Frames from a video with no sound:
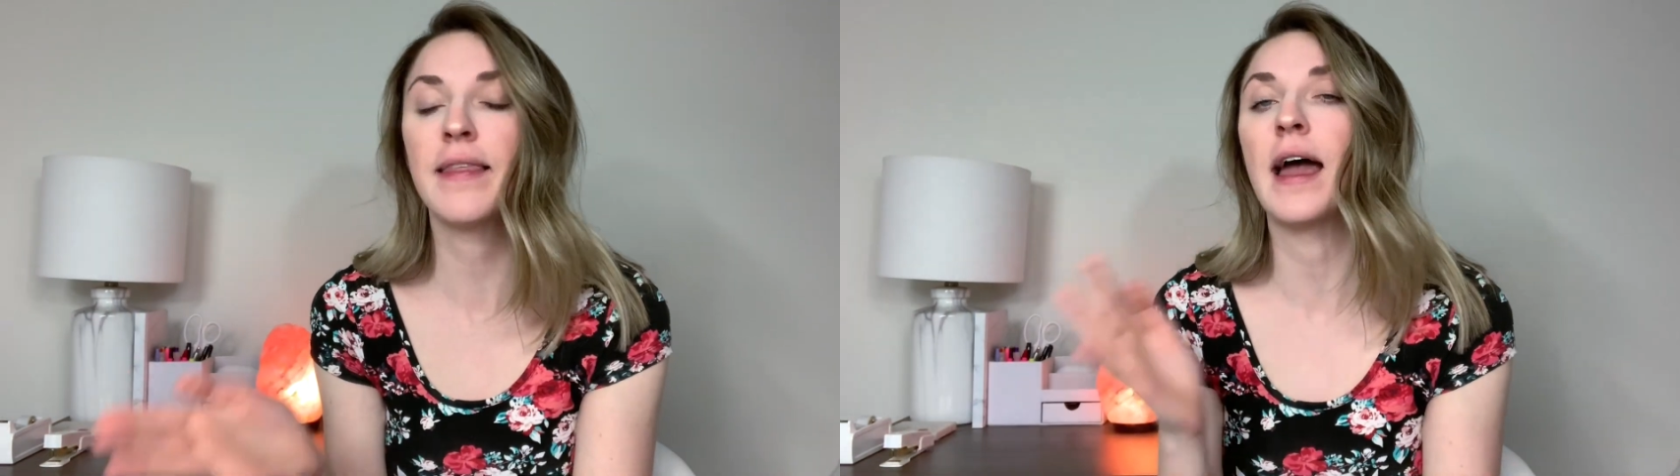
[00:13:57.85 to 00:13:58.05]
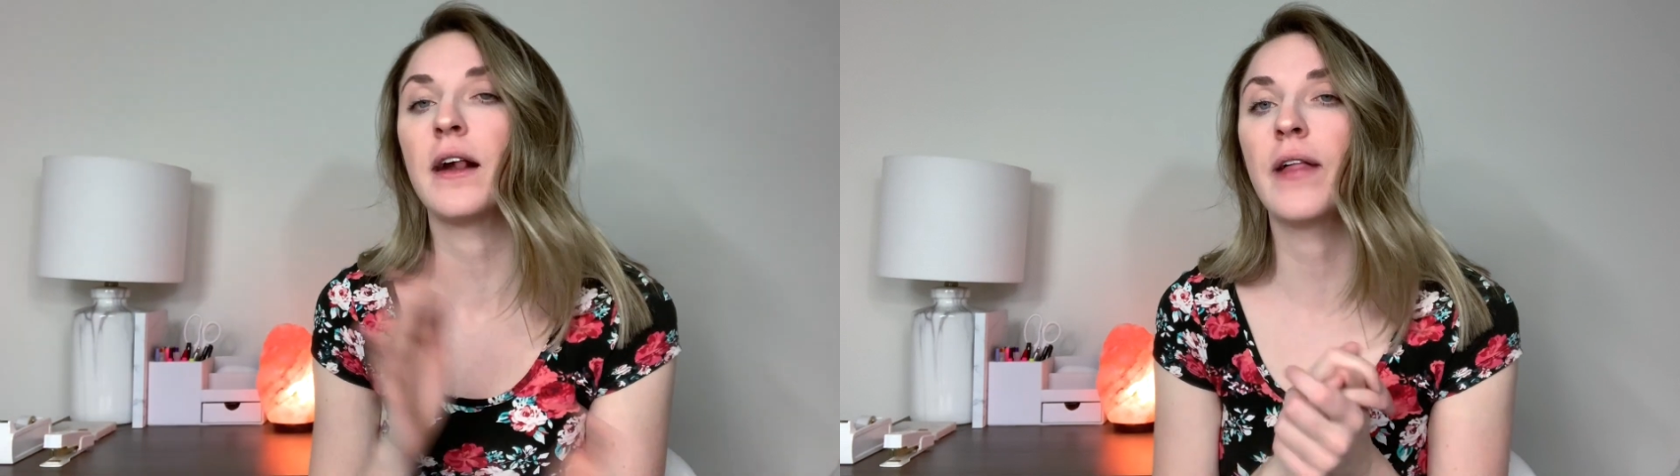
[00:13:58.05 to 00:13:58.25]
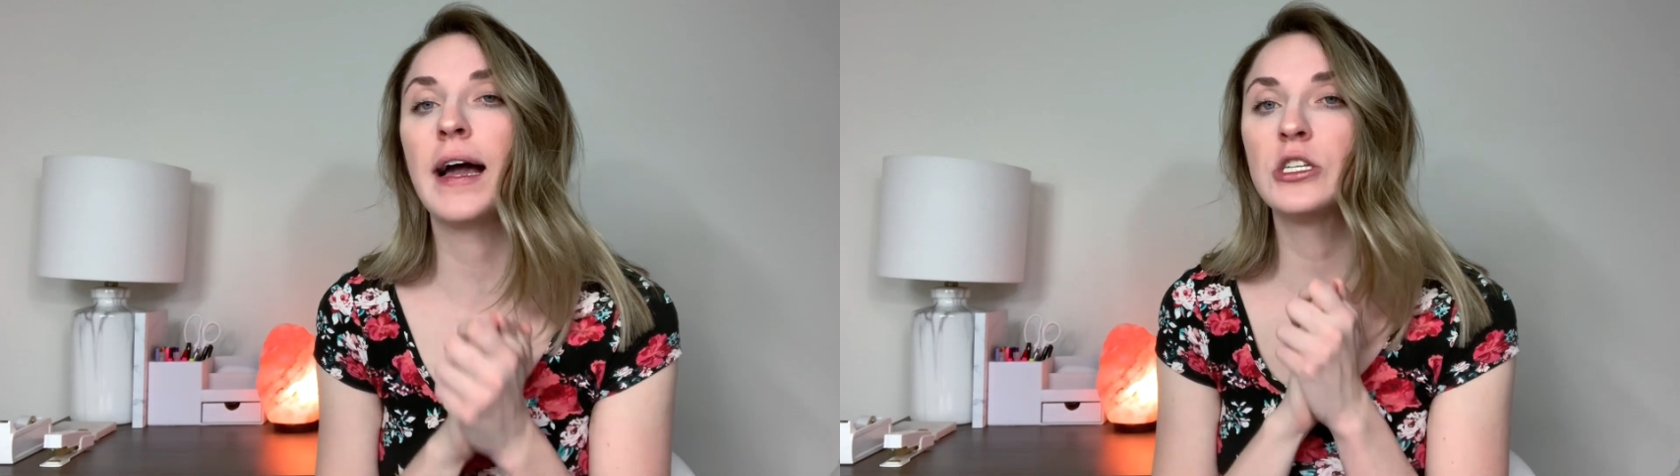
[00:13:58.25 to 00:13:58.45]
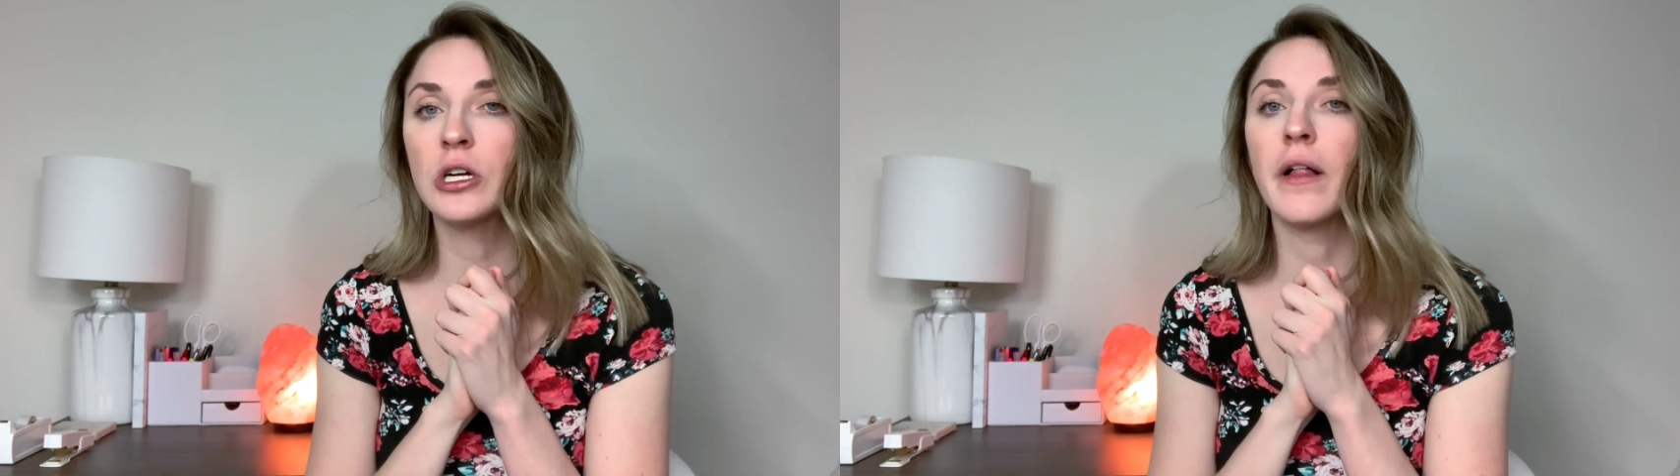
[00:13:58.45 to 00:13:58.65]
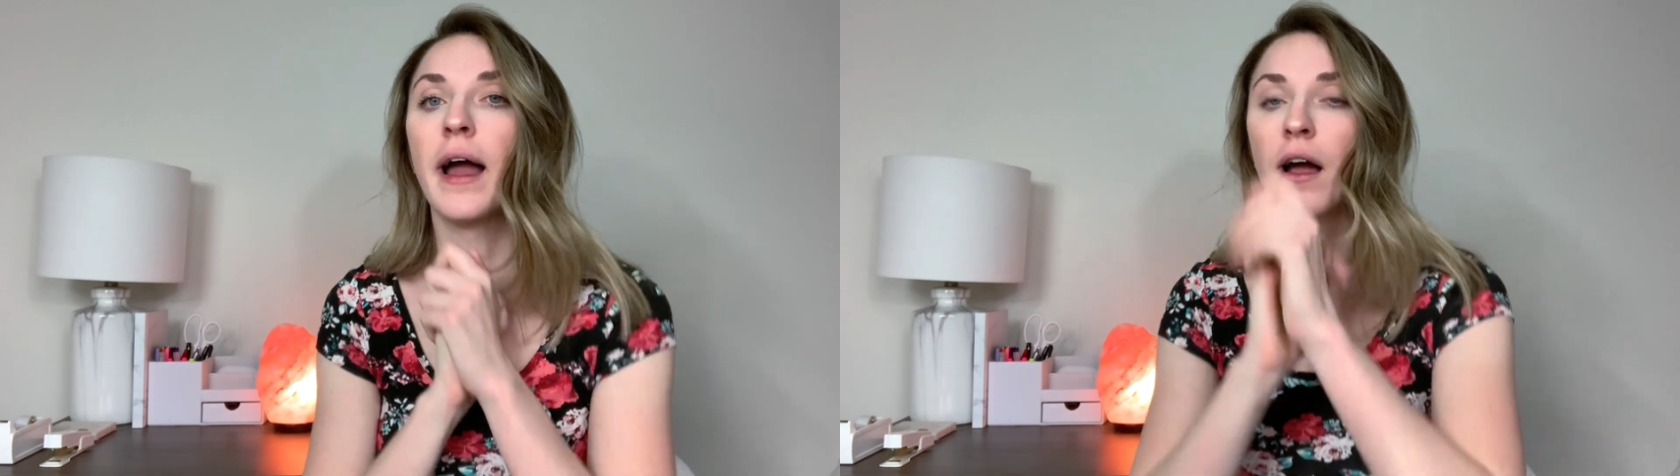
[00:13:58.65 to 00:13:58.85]
the NCLEX, you're
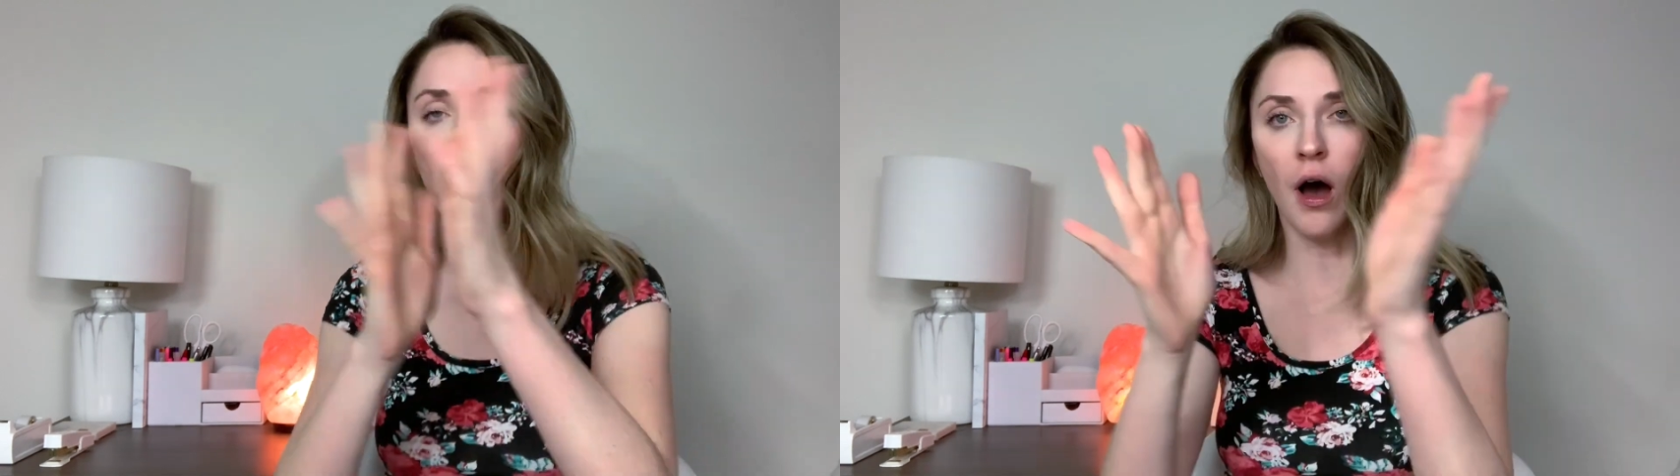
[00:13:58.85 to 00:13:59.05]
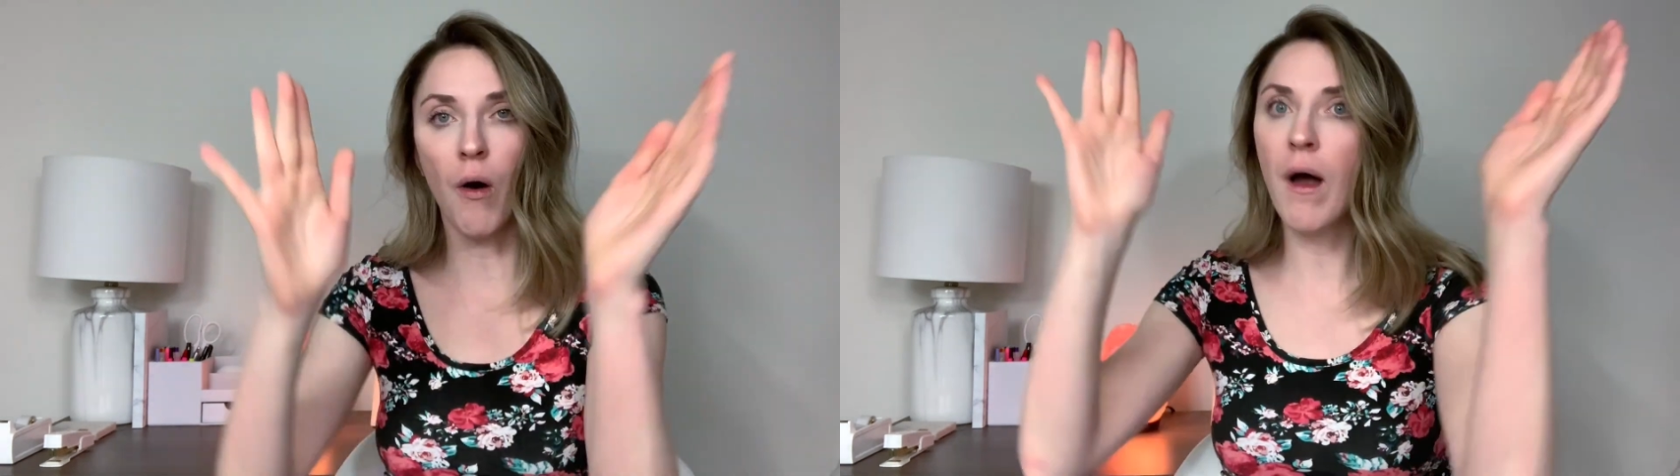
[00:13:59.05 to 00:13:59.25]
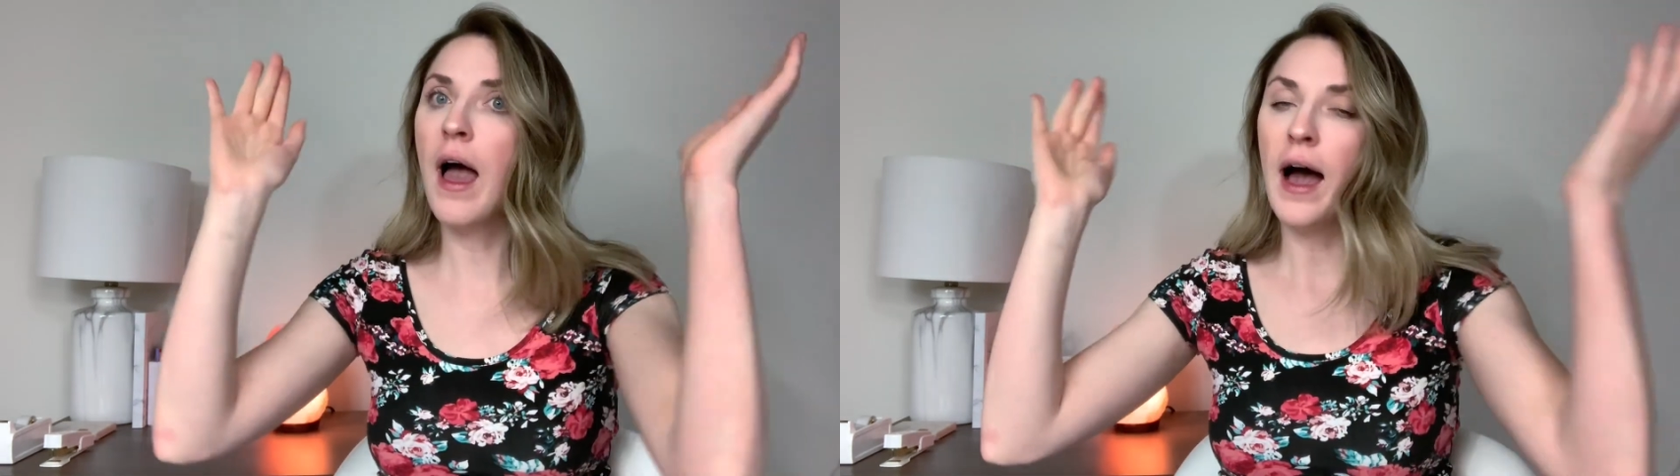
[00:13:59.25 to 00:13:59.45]
like, oh,